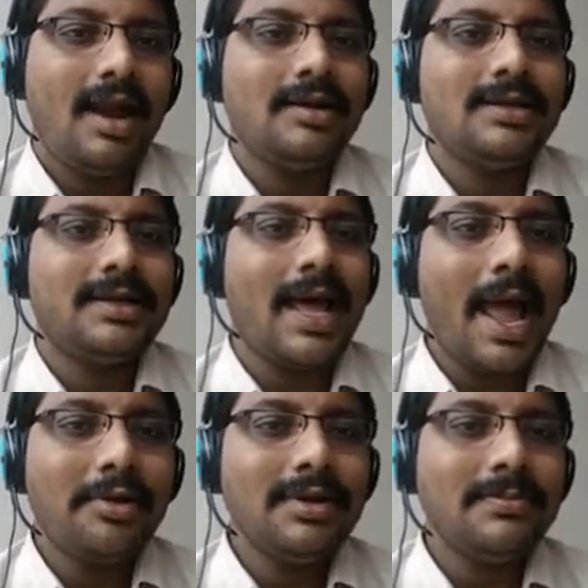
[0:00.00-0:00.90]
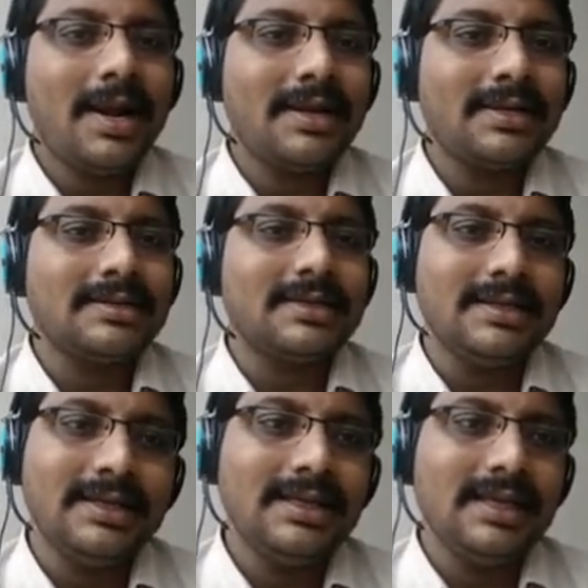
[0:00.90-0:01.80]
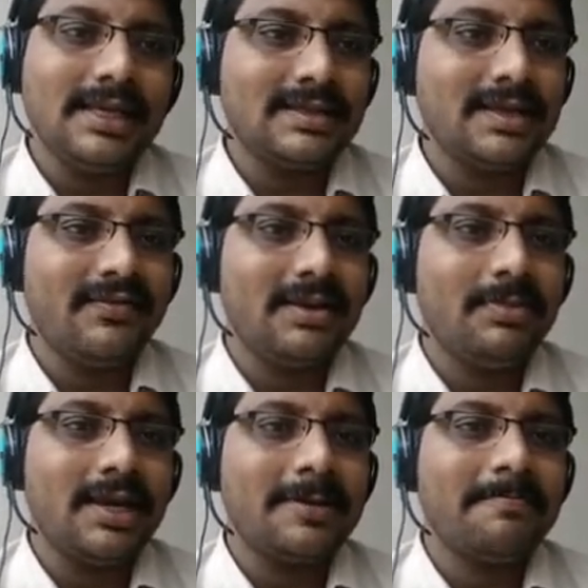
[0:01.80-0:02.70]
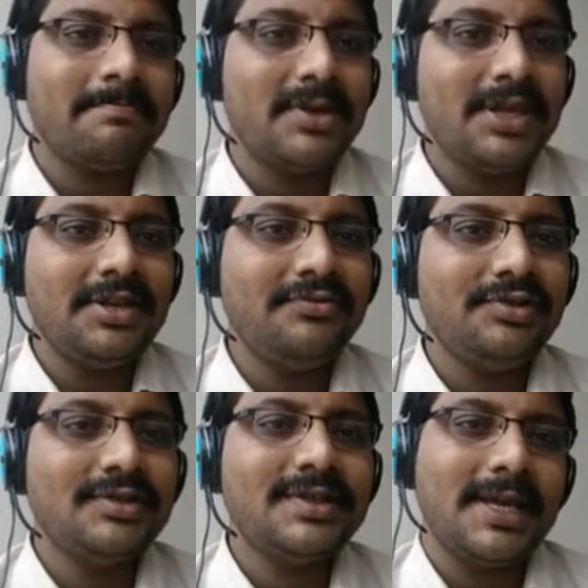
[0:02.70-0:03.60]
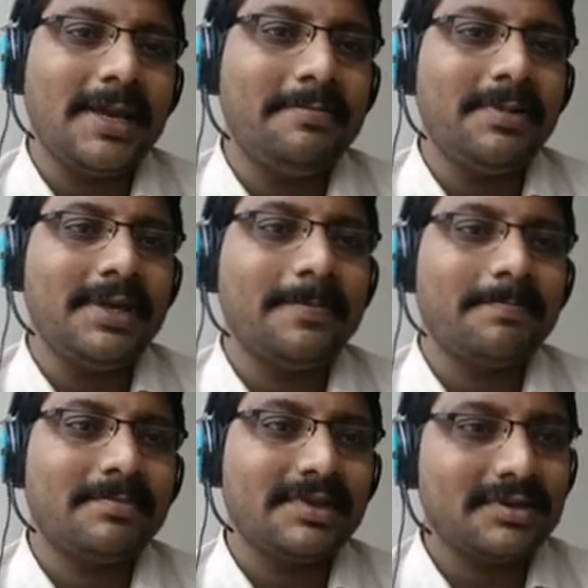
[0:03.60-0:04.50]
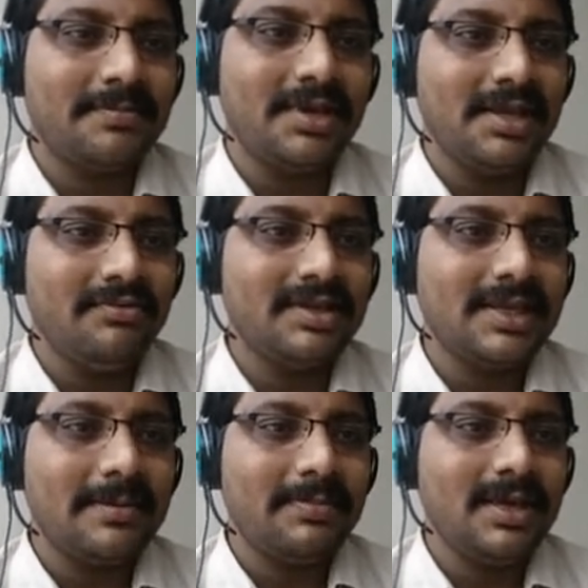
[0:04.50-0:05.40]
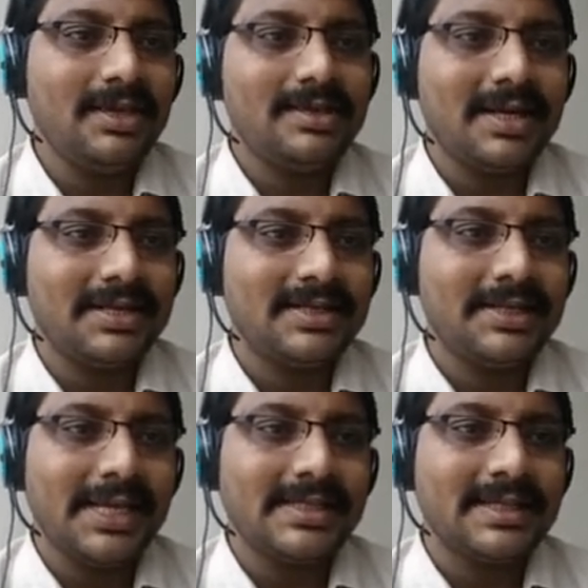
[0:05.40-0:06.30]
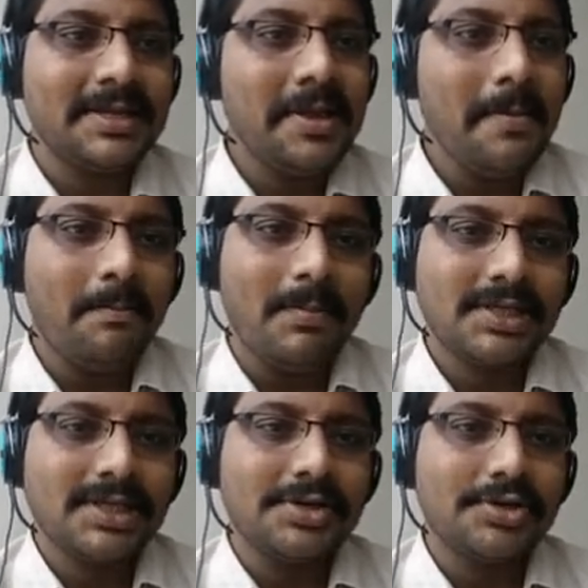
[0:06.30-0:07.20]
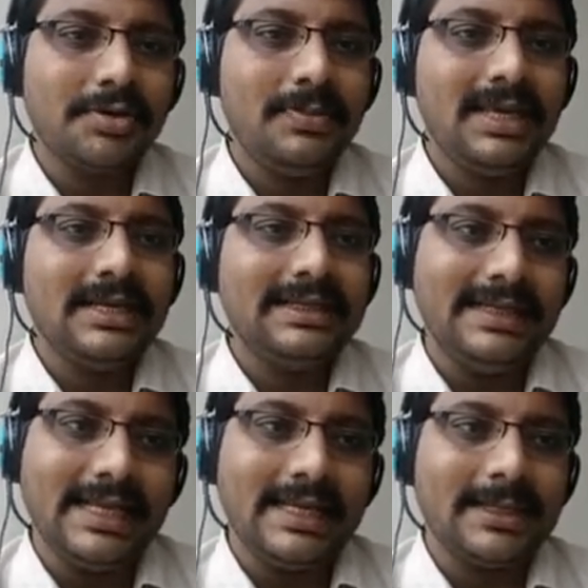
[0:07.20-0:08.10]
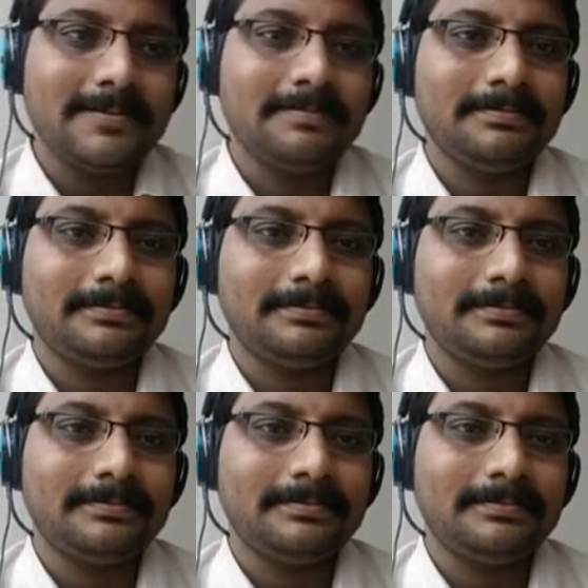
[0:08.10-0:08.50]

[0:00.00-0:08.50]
And the diagonal matrix D is given by P inverse AP. So P inverse AP, the result is must and should be D.